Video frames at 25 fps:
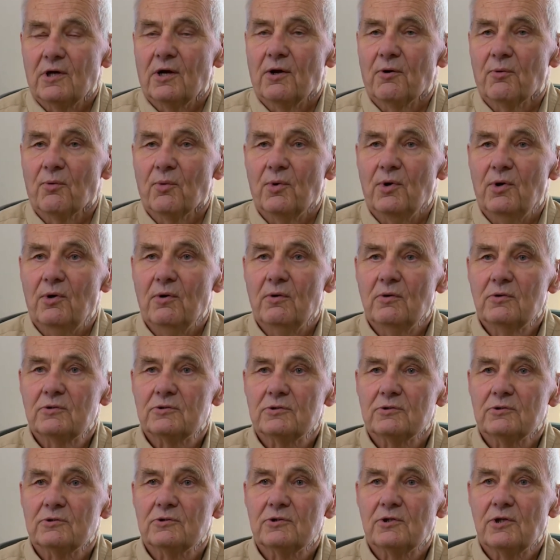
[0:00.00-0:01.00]
It
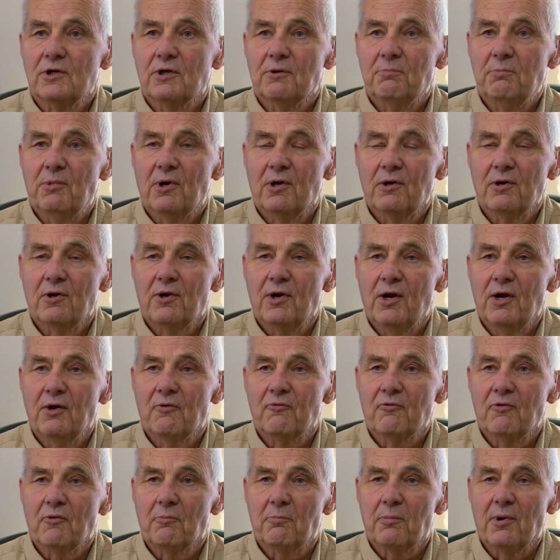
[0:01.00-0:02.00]
reduces the ability
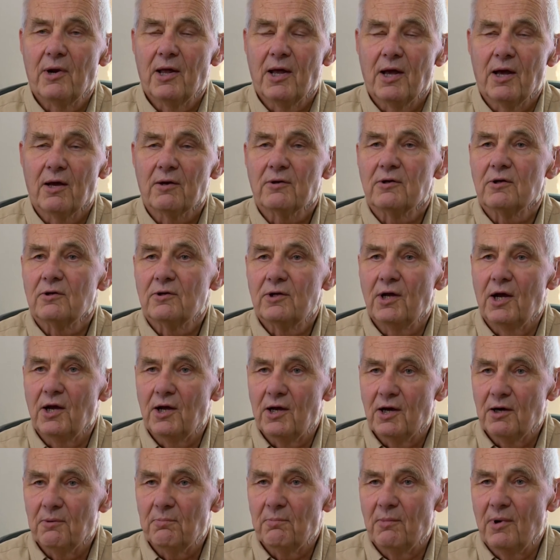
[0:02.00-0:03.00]
of the plant to
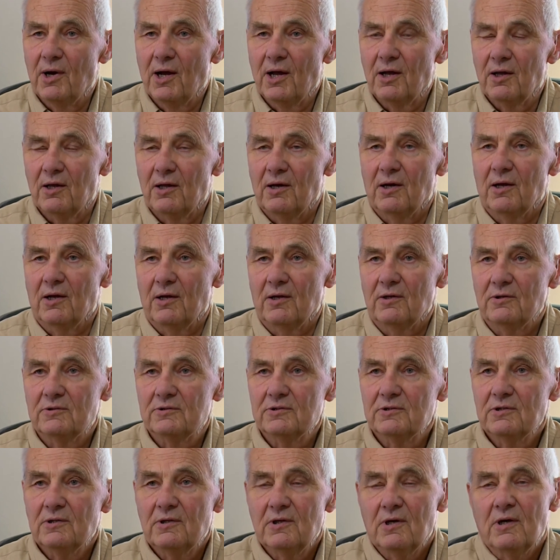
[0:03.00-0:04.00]
take up
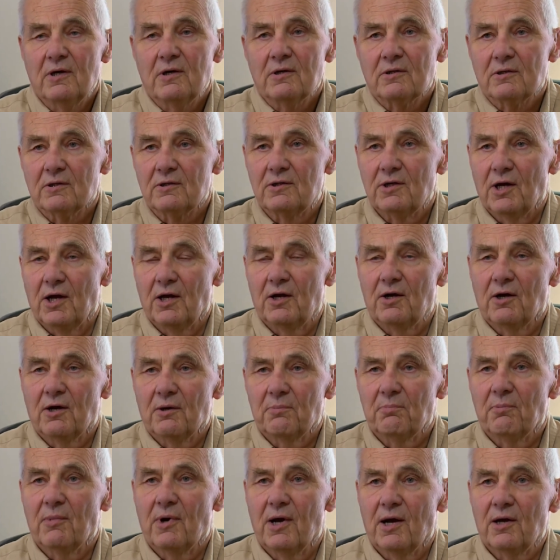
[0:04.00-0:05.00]
manganese, to take
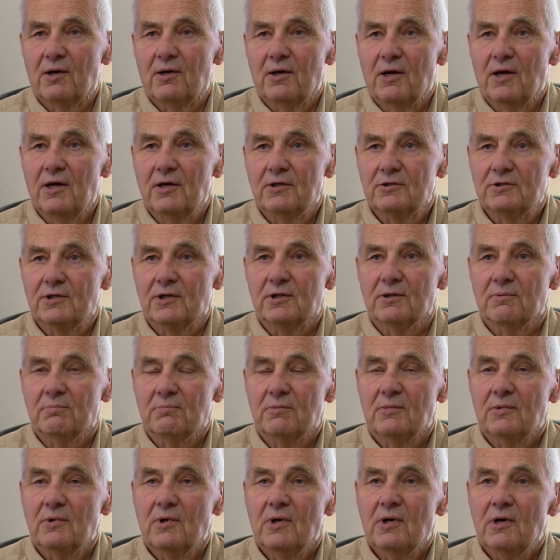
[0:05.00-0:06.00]
up
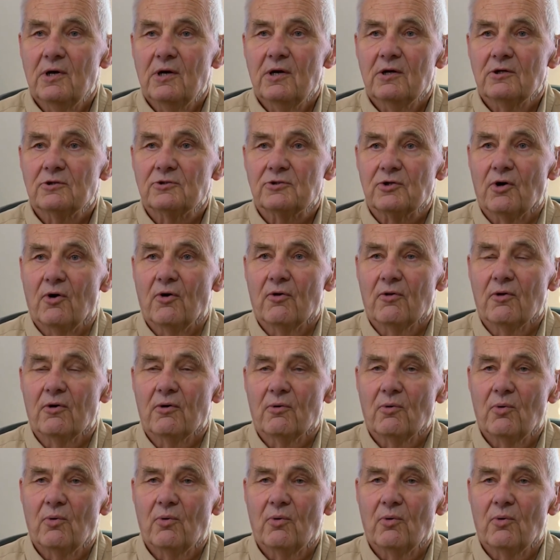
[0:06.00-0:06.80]
magnesium, so